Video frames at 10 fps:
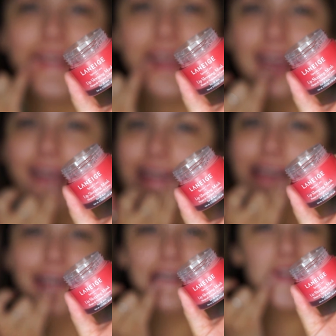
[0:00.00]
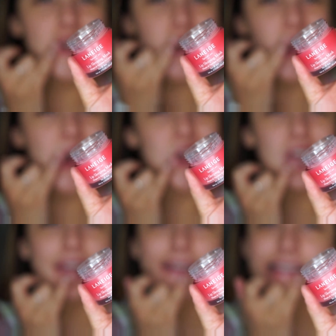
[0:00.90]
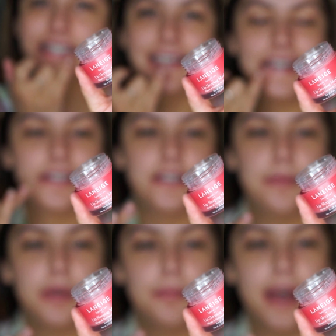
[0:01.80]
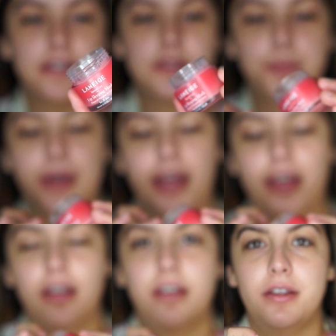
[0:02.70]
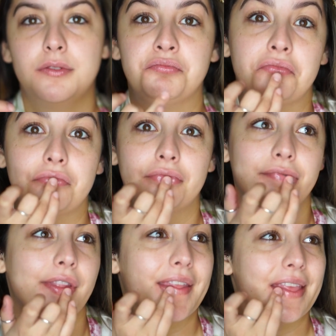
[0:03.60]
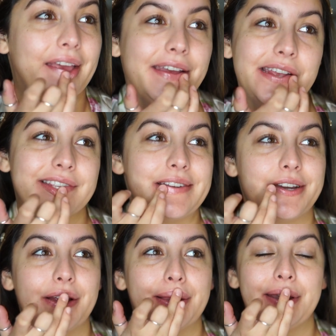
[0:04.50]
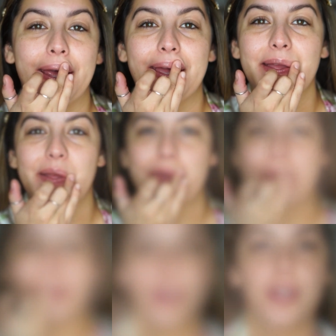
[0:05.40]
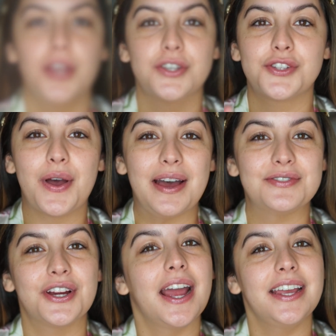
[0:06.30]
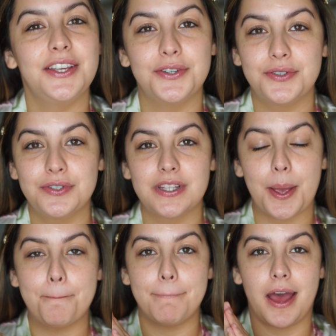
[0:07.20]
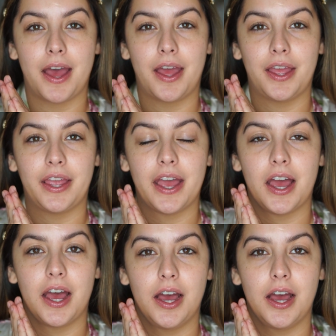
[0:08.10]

And yeah, it is a sleeping mask, but I use it during the day. So after I use my